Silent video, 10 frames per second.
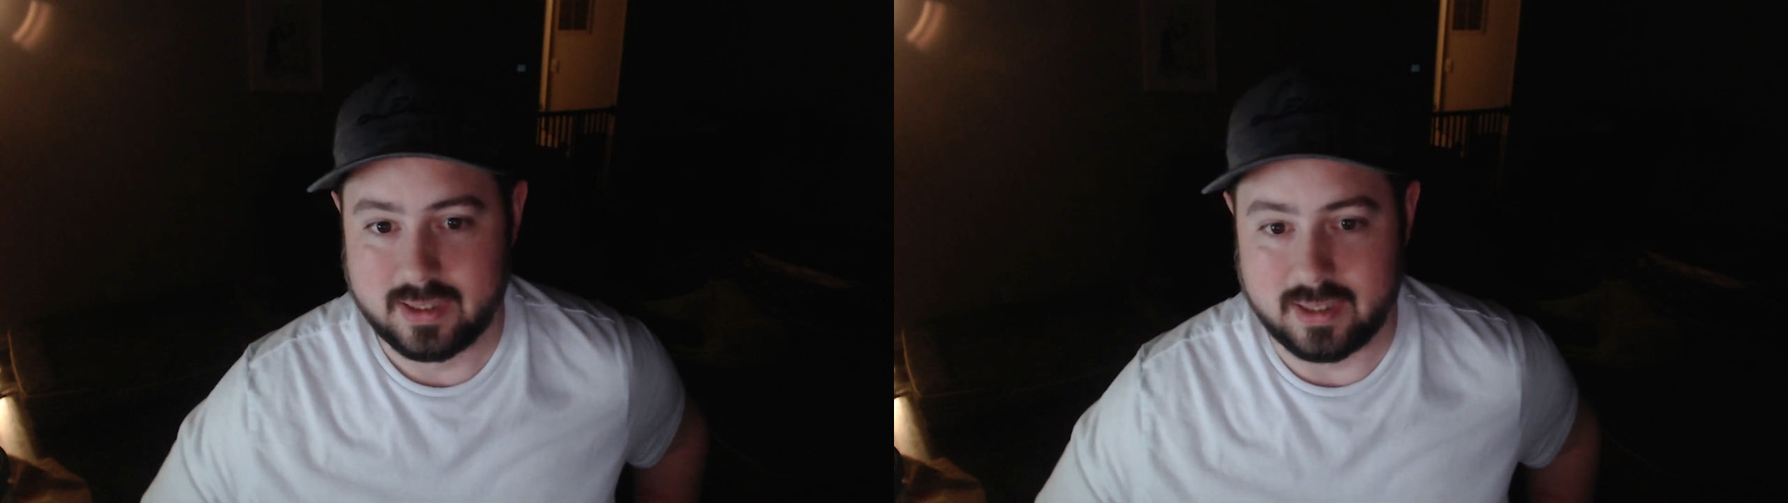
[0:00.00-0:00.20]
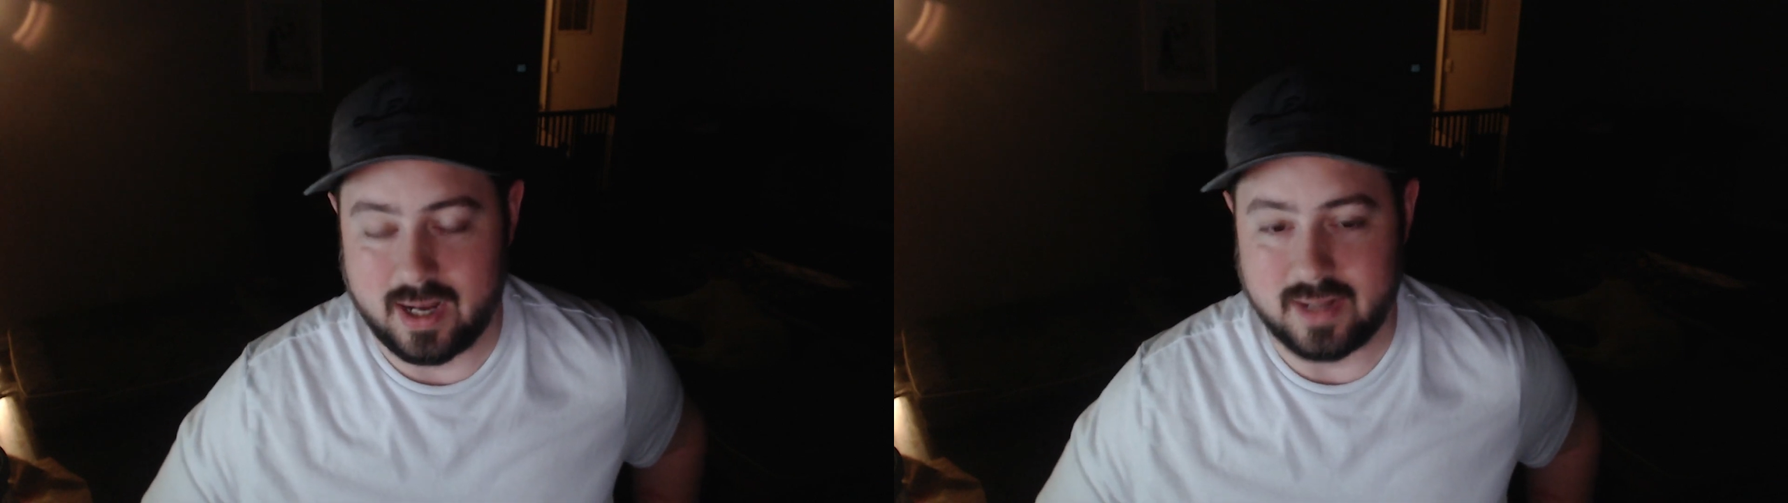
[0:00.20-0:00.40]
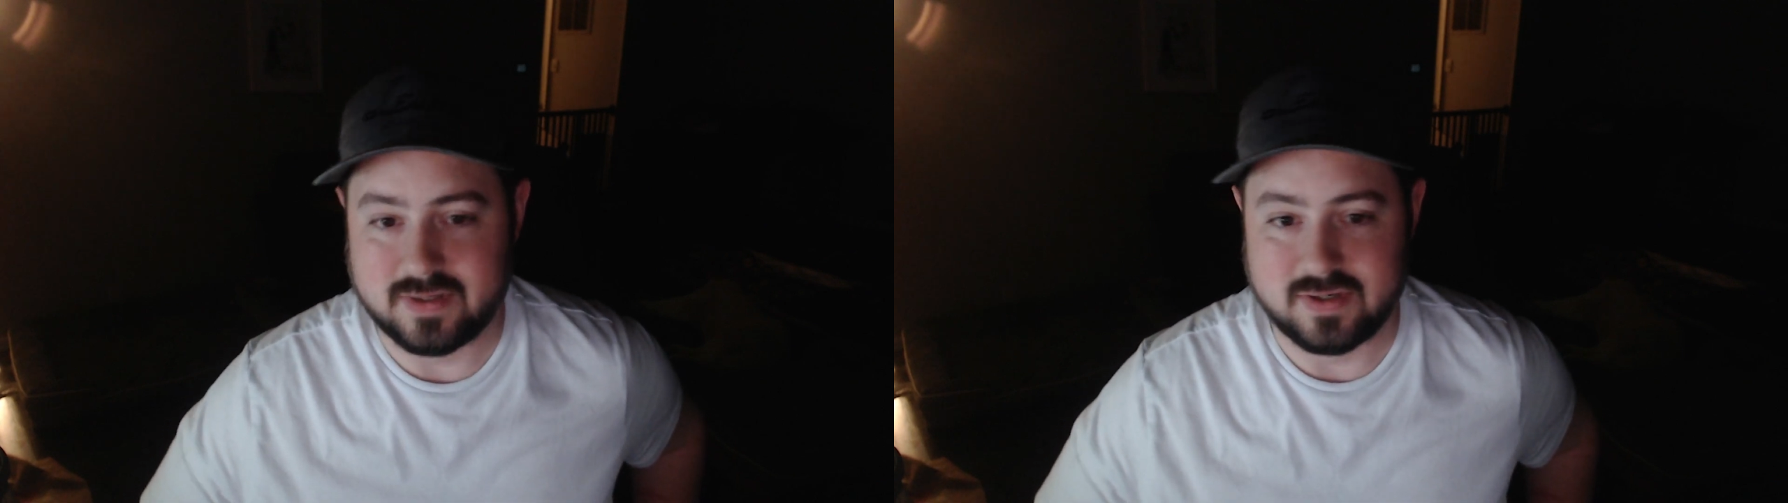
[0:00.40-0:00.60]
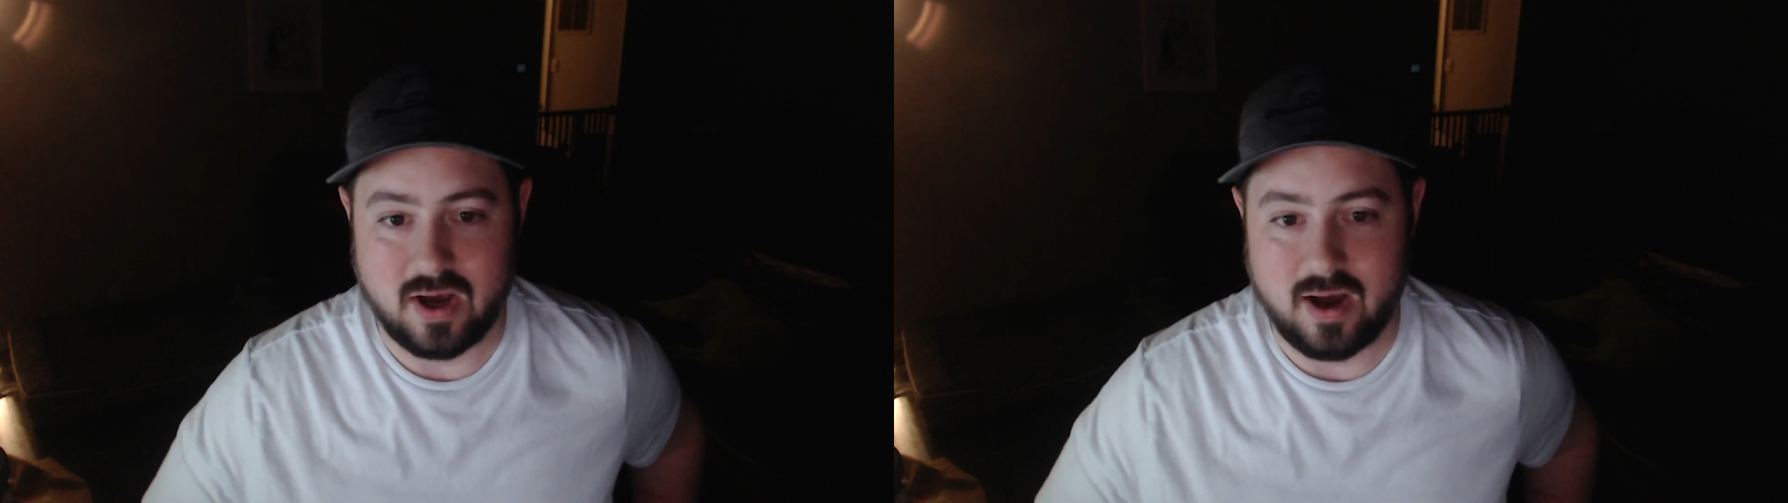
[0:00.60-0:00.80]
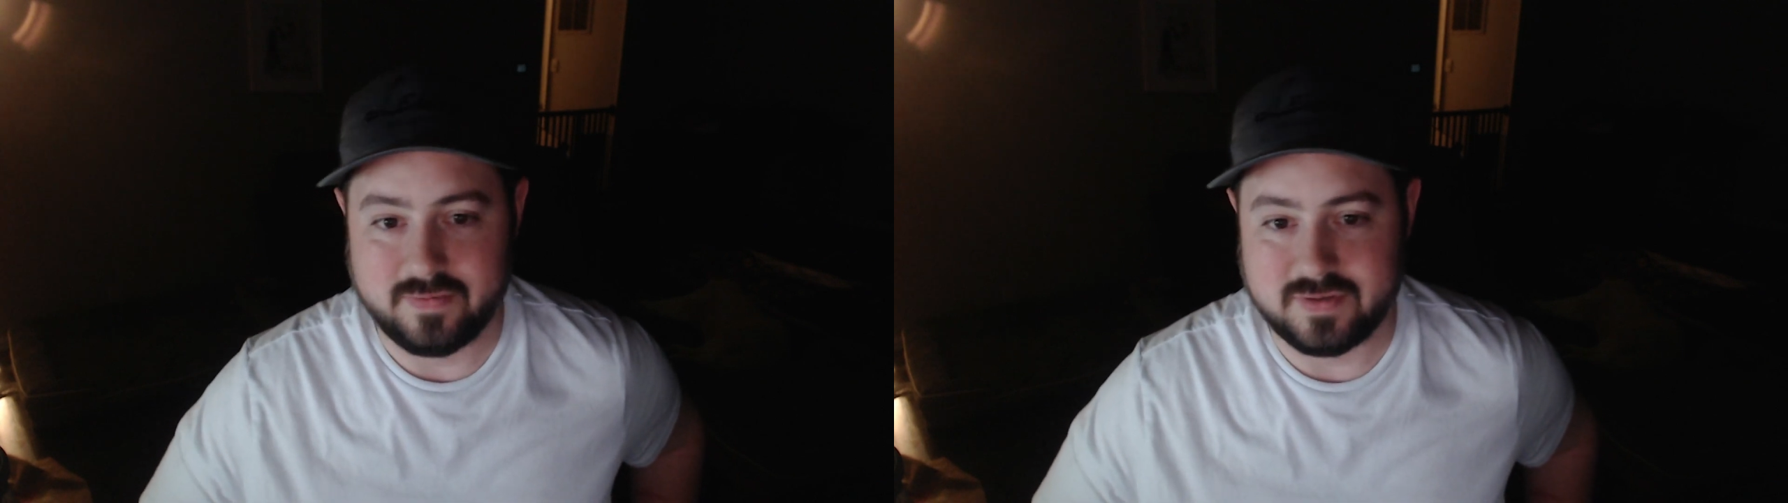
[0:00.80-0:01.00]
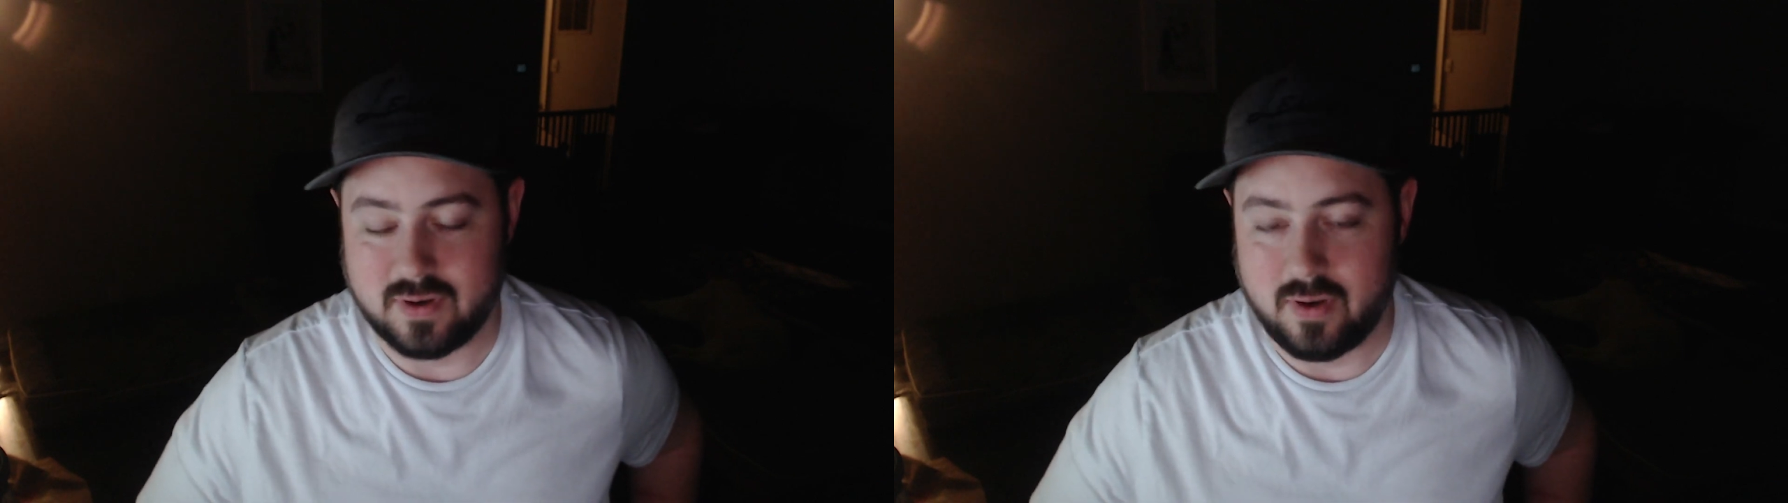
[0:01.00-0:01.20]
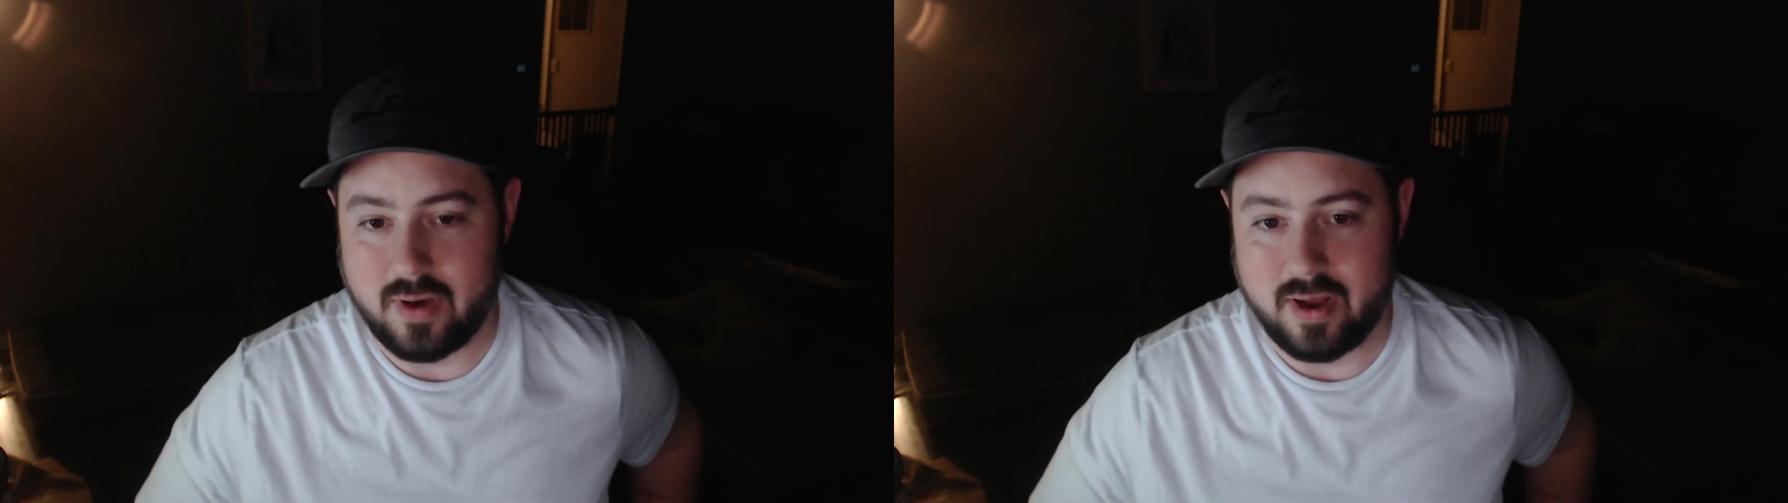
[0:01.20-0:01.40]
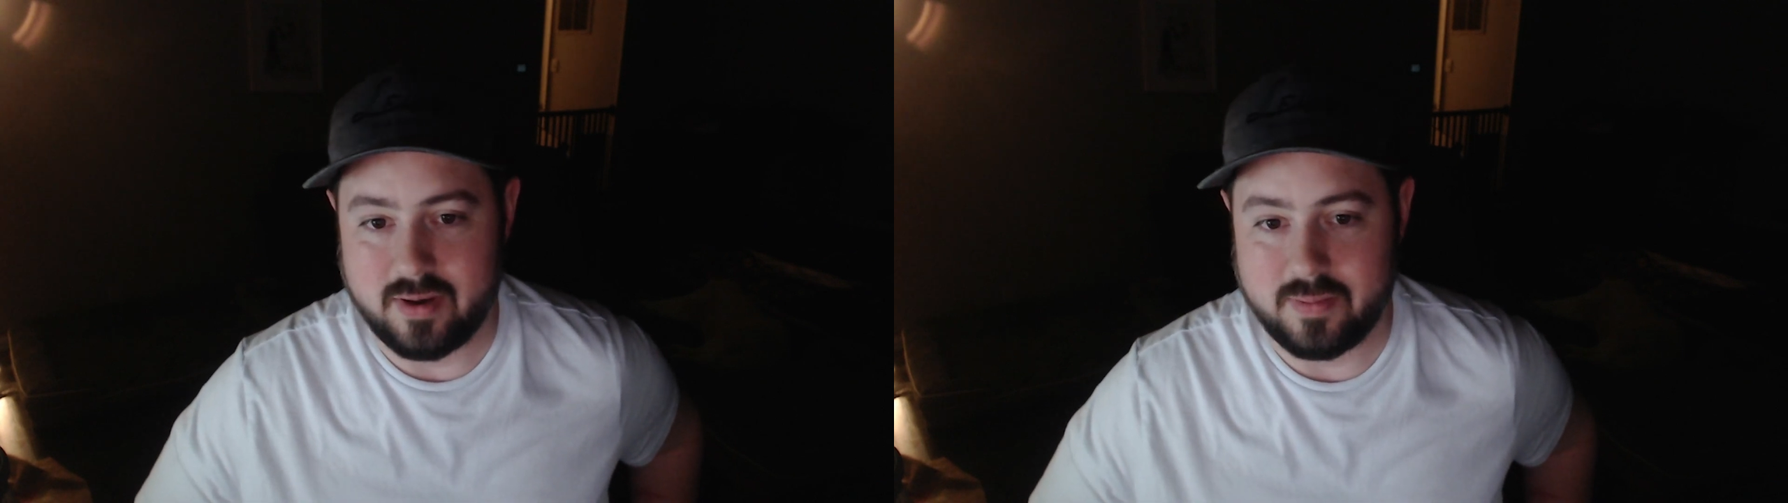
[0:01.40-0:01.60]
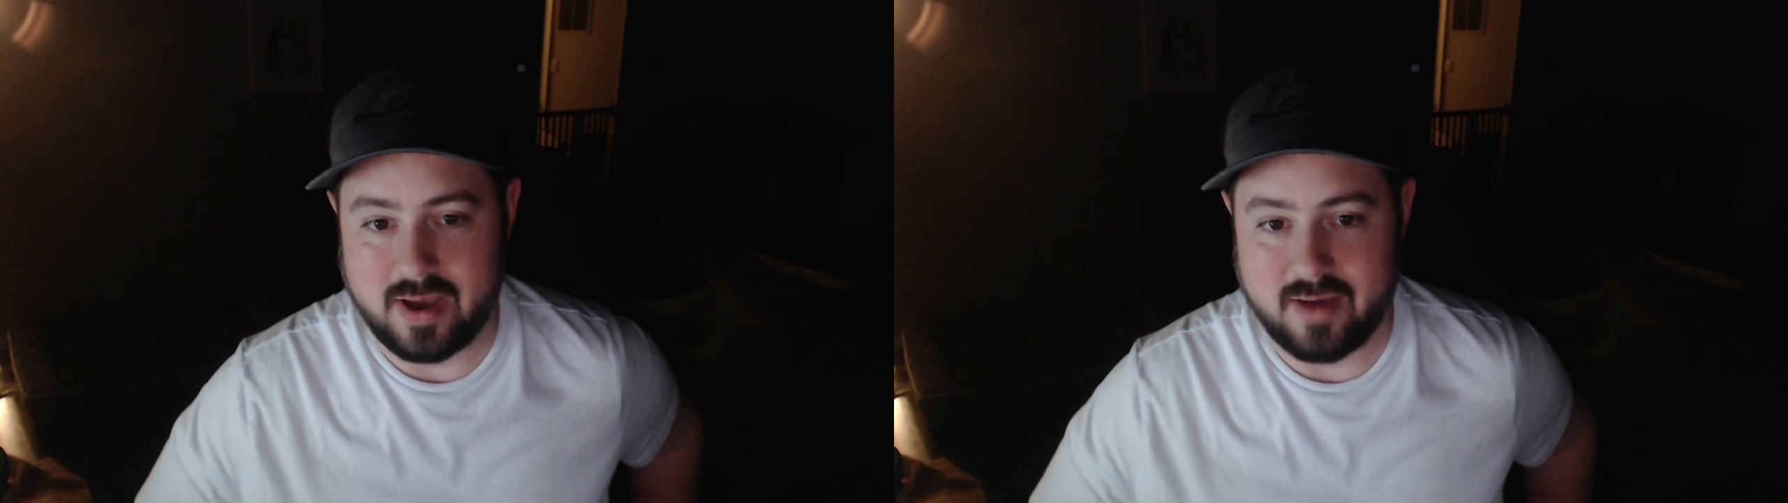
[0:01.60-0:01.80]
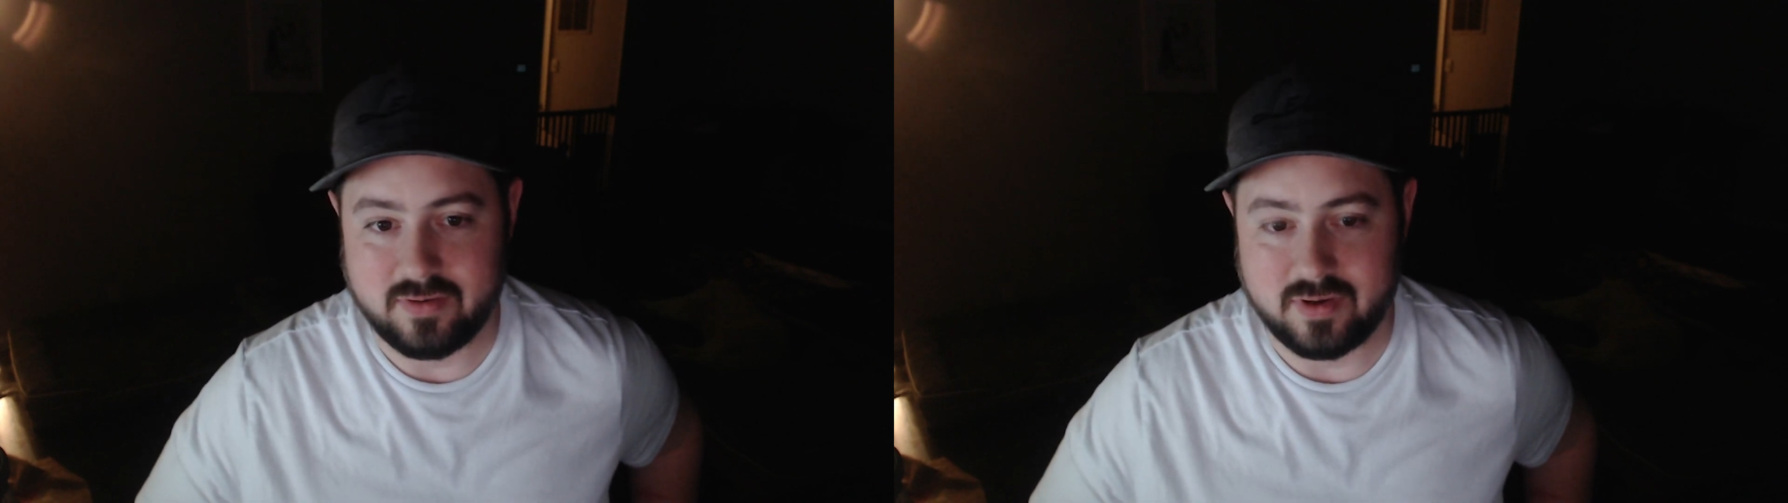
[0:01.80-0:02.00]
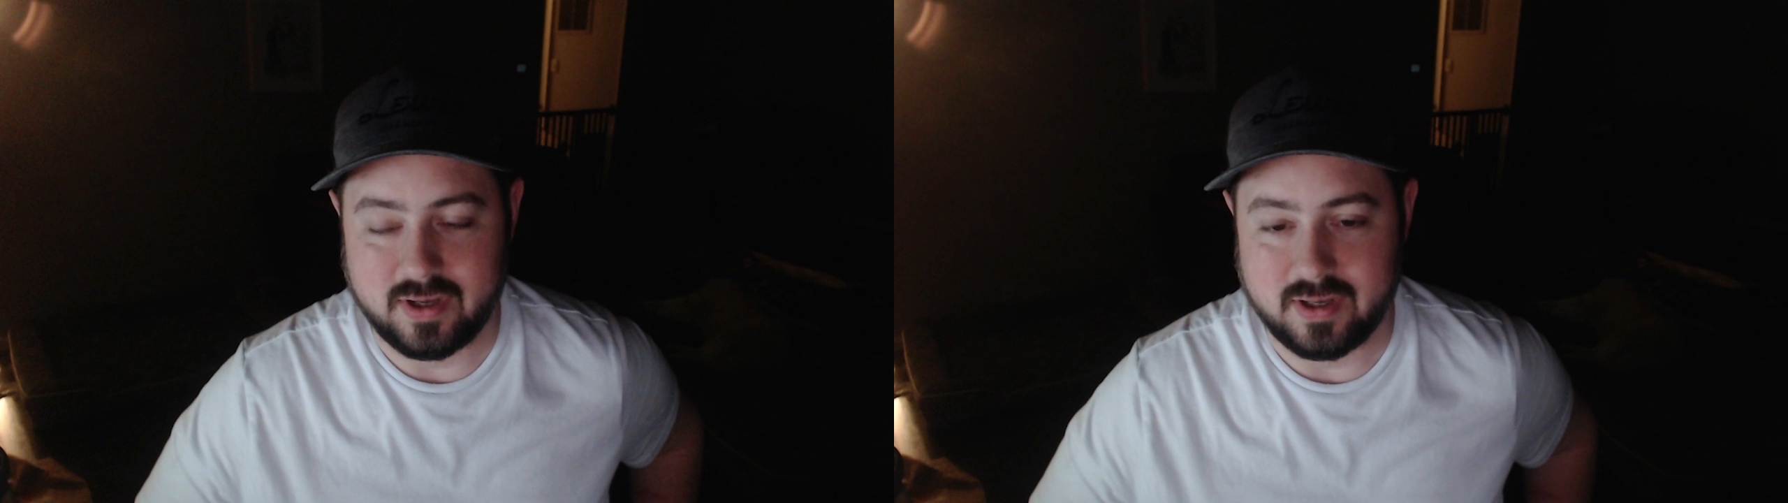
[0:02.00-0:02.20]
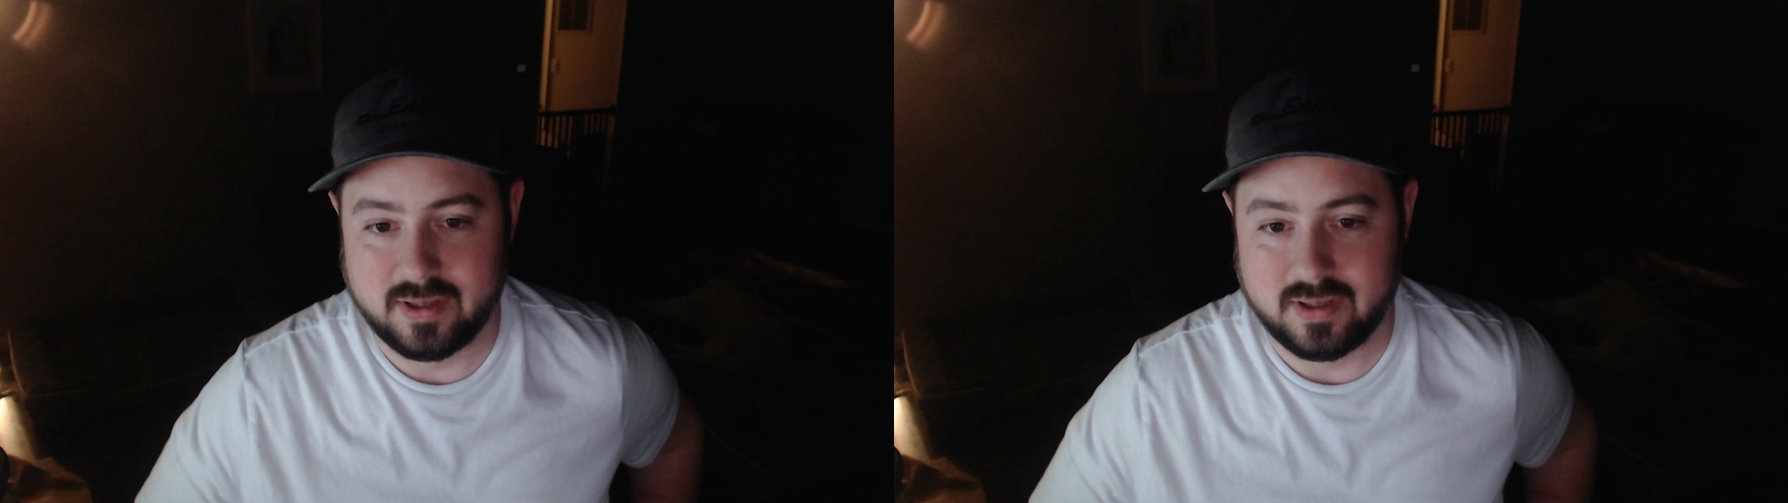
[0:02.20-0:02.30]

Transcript: got soft, so I wound up having to